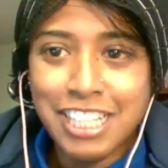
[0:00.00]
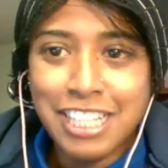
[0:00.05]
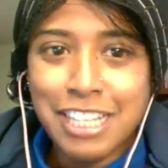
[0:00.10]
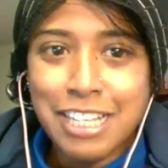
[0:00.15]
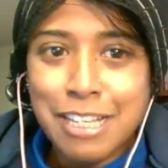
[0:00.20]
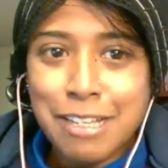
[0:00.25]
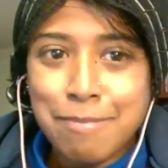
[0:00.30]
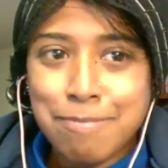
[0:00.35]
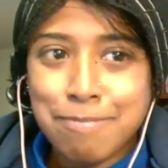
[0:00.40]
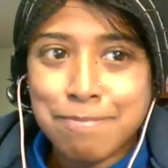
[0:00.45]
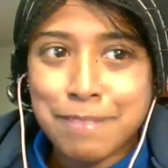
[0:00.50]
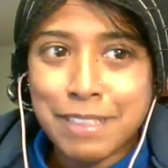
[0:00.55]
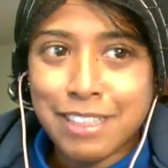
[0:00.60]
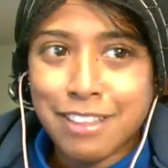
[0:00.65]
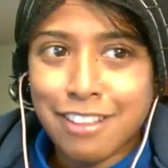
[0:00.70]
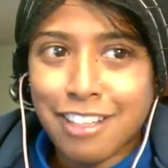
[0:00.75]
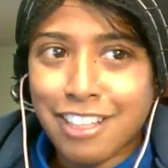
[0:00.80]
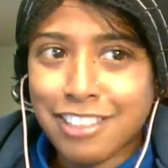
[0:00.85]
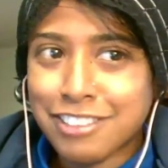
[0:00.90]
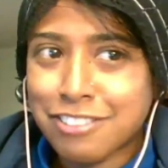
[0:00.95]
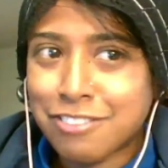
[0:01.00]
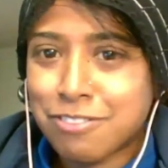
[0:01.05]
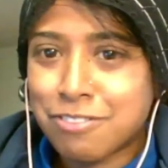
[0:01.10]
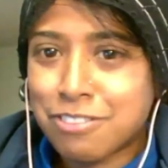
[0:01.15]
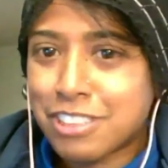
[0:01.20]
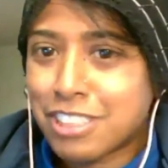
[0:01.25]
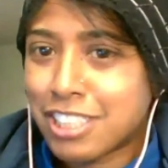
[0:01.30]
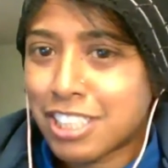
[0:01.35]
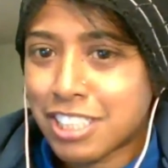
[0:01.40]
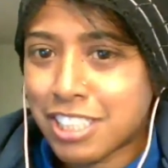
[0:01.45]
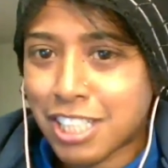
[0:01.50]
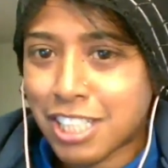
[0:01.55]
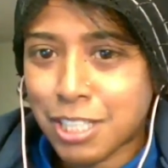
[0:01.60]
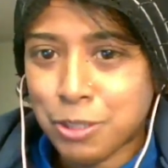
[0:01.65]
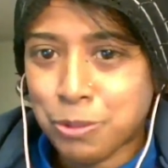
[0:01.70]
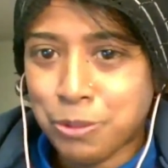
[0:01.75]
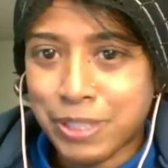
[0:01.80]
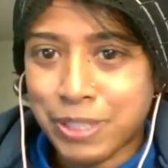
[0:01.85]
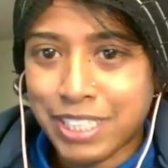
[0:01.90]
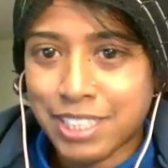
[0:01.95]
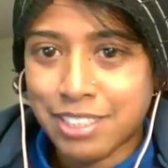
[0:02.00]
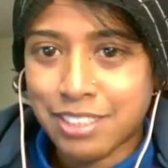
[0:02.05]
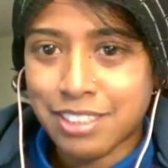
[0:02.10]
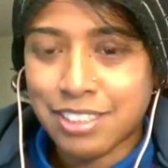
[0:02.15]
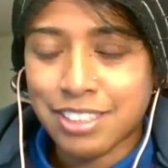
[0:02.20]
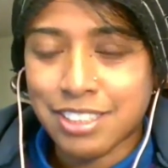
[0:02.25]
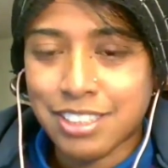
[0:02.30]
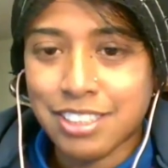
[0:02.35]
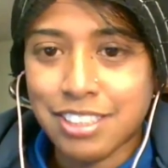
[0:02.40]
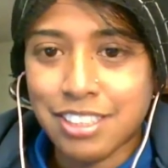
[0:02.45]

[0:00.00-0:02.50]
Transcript: Yep. But that's really not quite it.